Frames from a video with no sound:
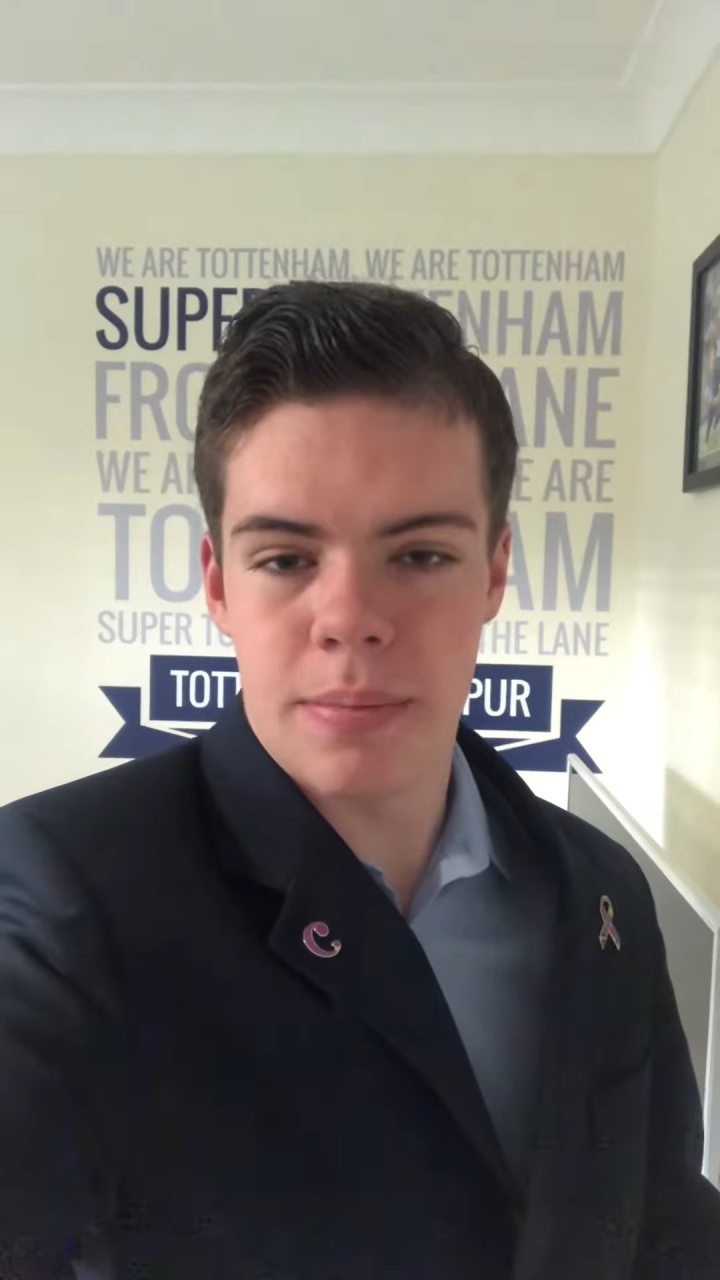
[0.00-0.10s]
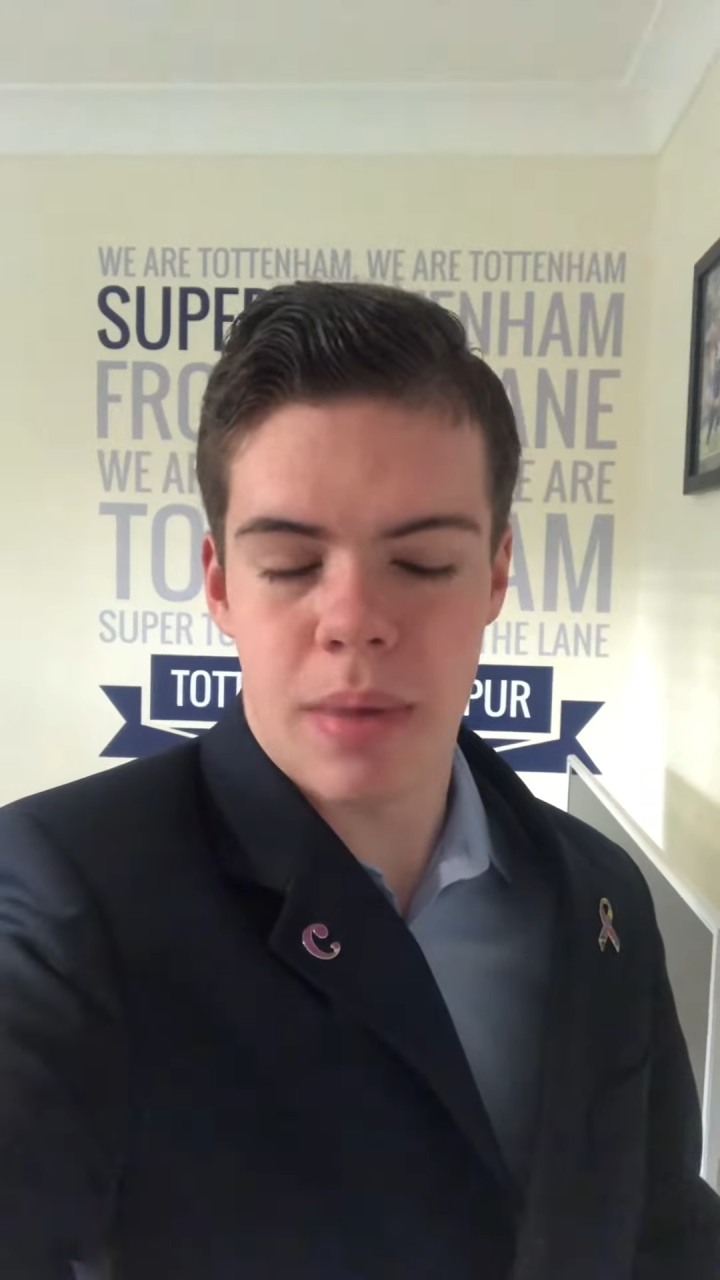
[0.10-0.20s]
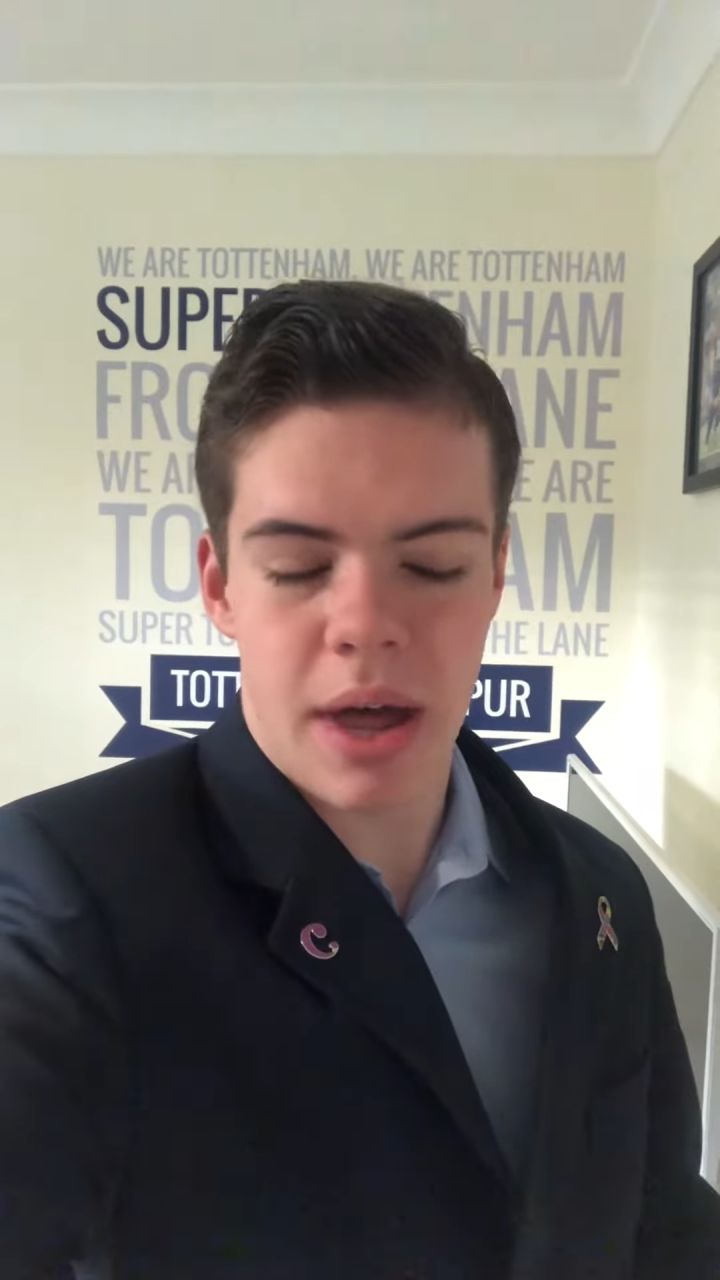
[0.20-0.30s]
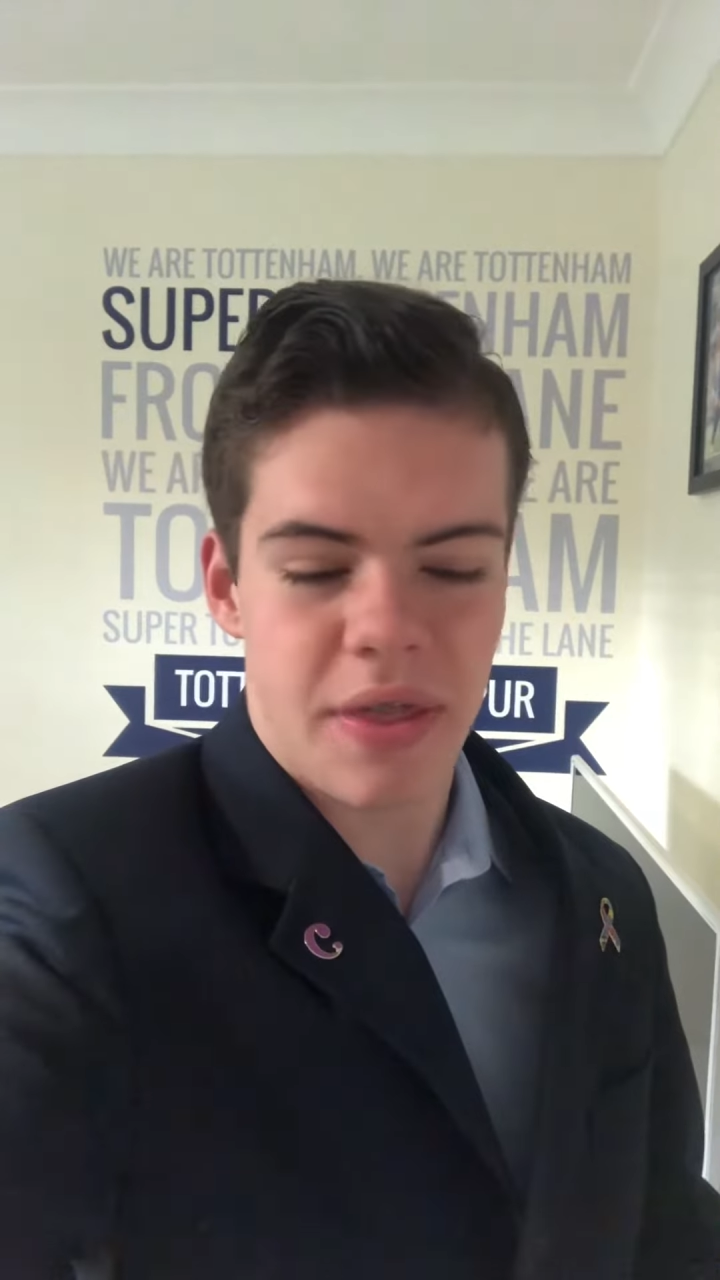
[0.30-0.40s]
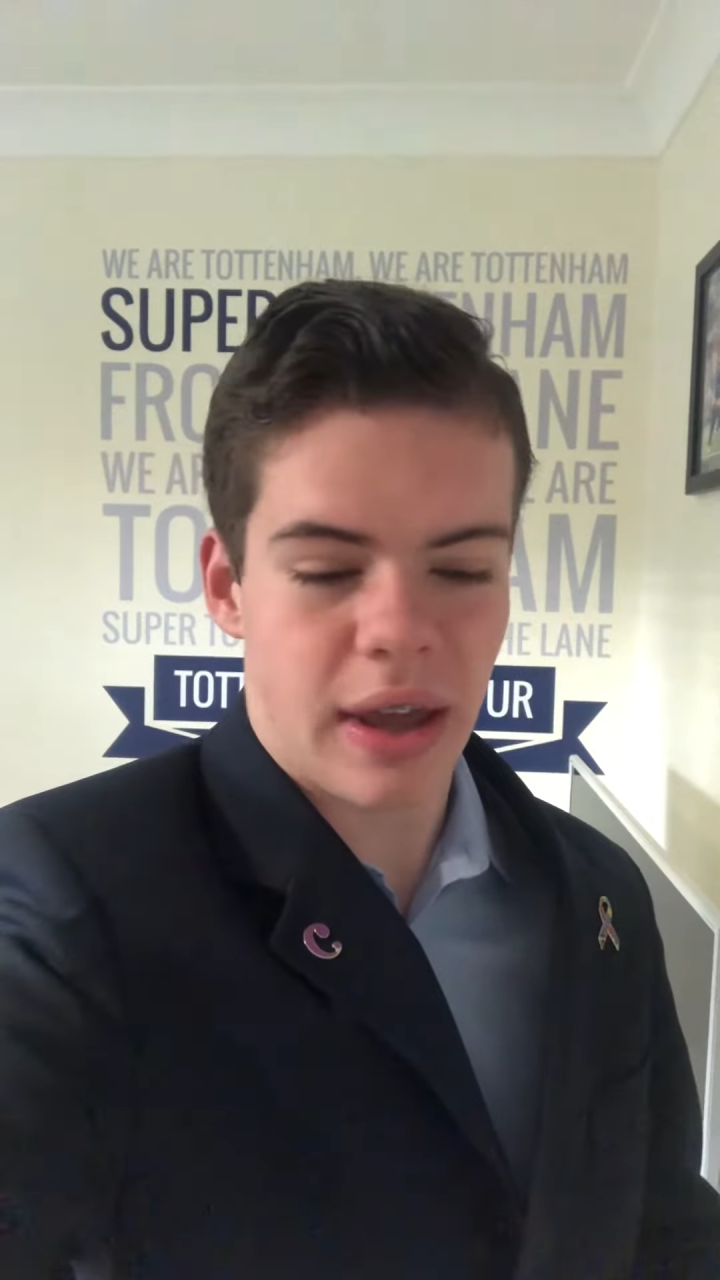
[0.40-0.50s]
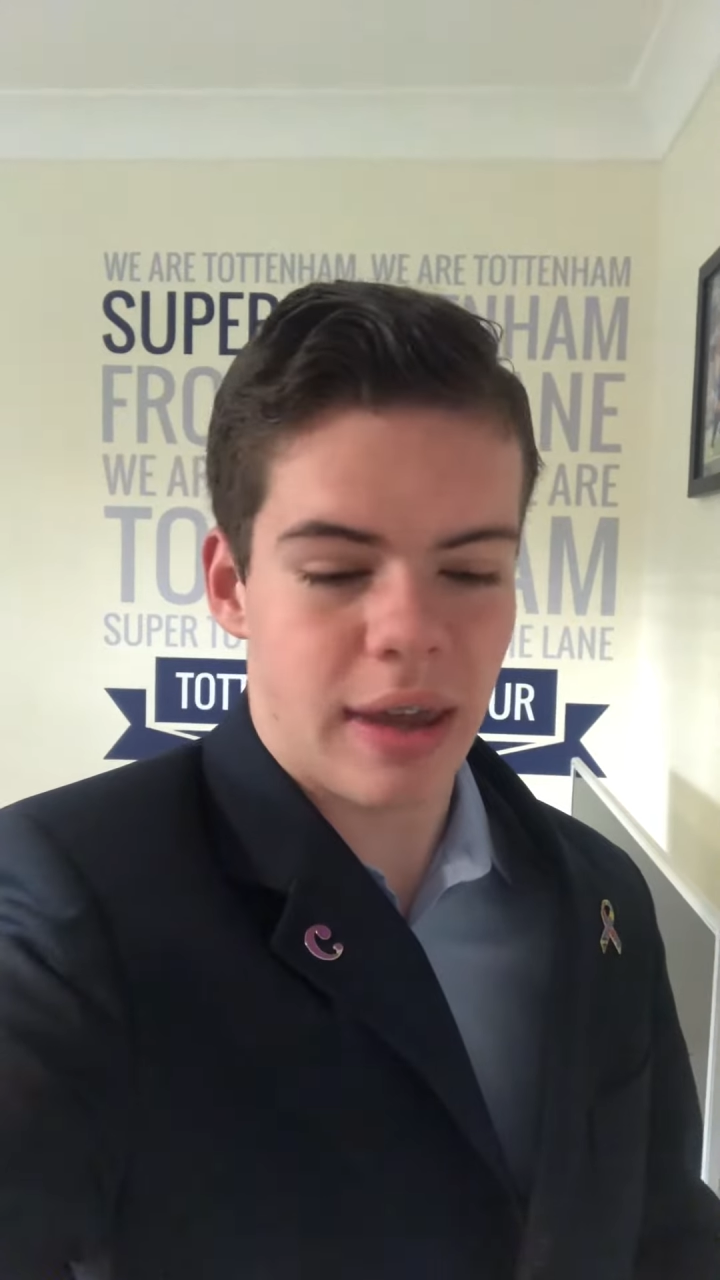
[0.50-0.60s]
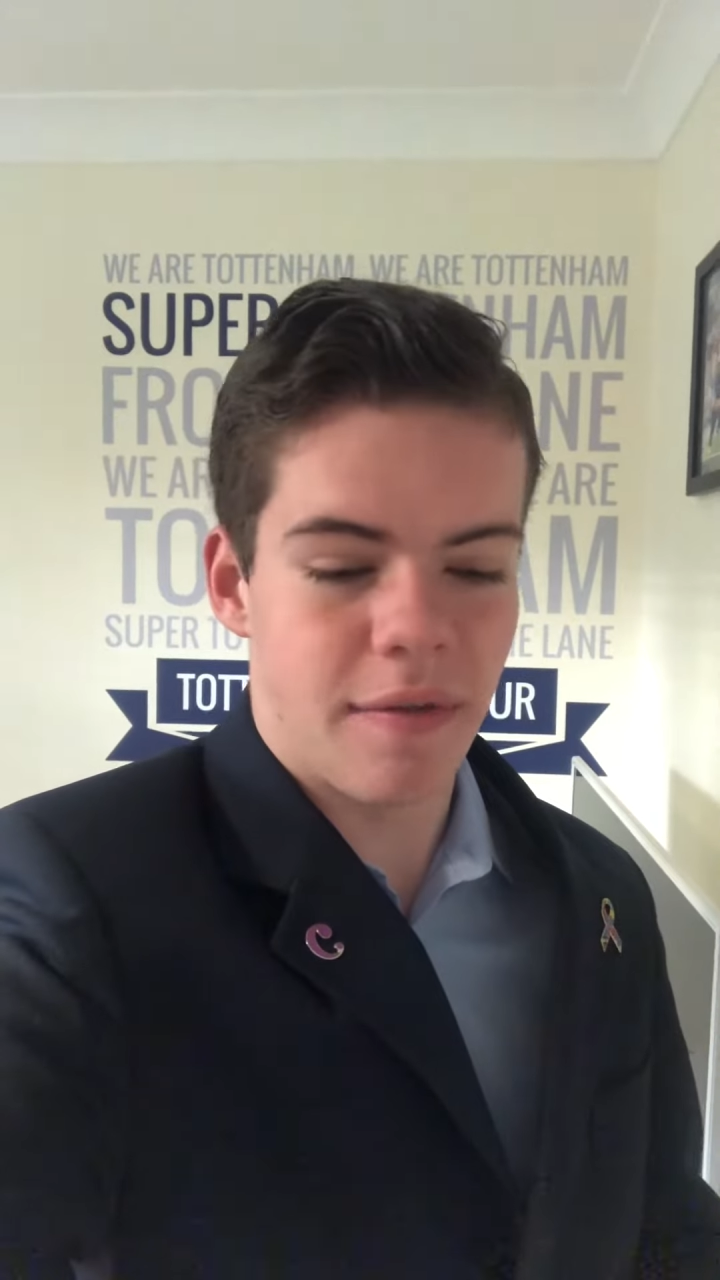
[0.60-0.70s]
but I thank him